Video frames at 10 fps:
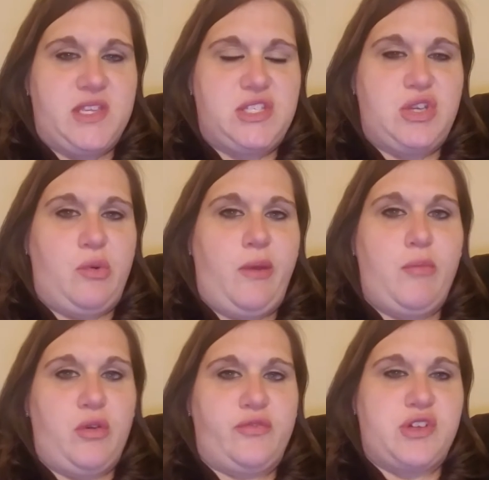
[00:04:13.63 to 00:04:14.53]
So we
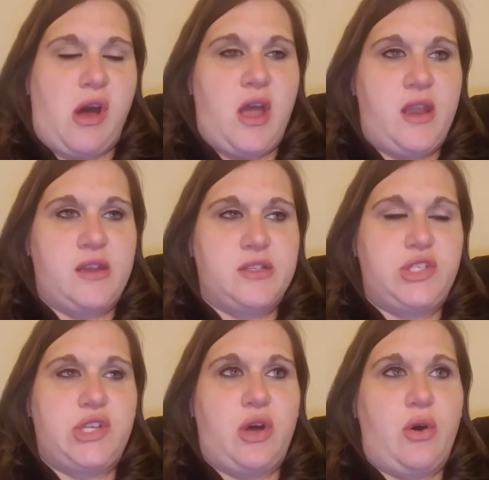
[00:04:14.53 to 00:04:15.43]
moved on.
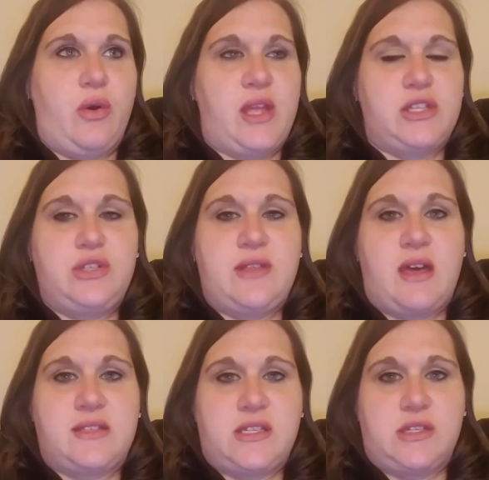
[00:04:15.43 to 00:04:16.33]
So in
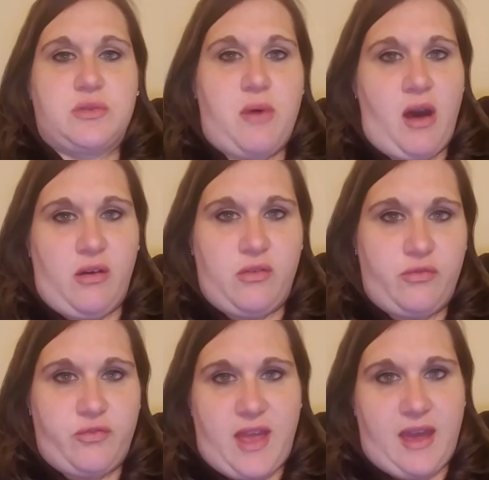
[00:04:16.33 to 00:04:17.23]

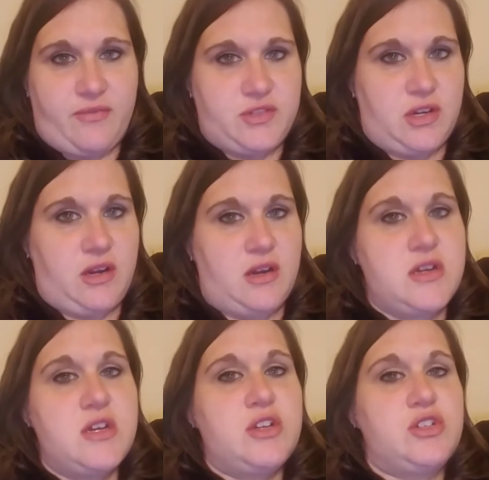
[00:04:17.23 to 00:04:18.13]
2012, after
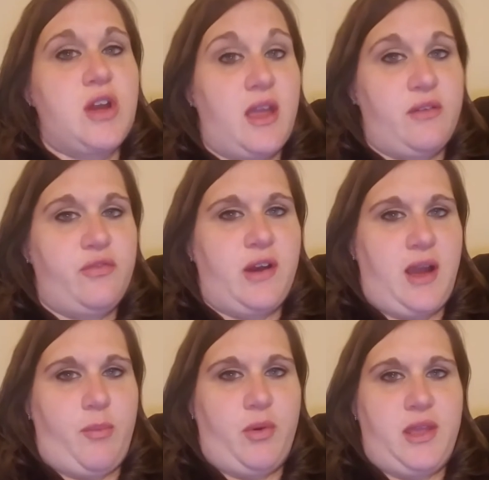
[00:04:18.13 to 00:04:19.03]
trying for a
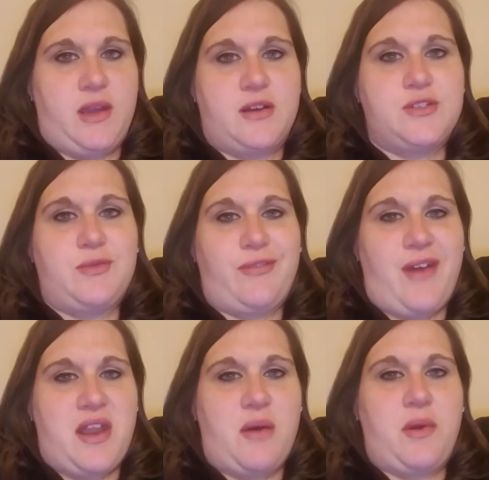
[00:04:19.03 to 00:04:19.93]
couple years, we
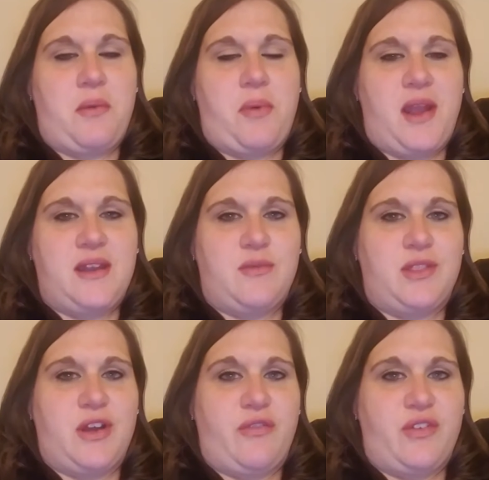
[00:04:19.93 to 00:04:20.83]
found out we were pregnant
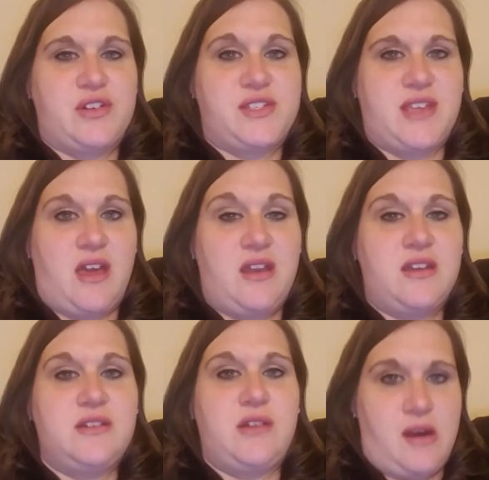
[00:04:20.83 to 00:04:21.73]
with our first
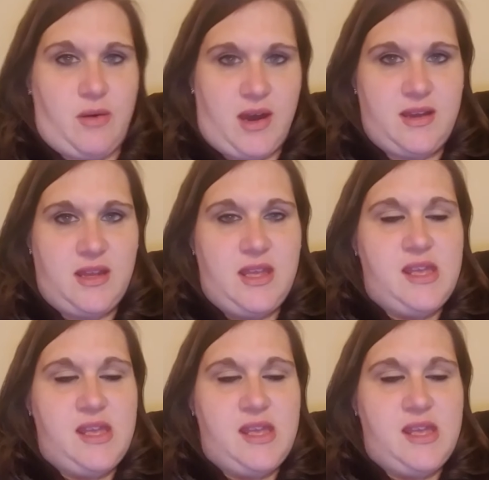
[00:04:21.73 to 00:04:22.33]
son, Noah.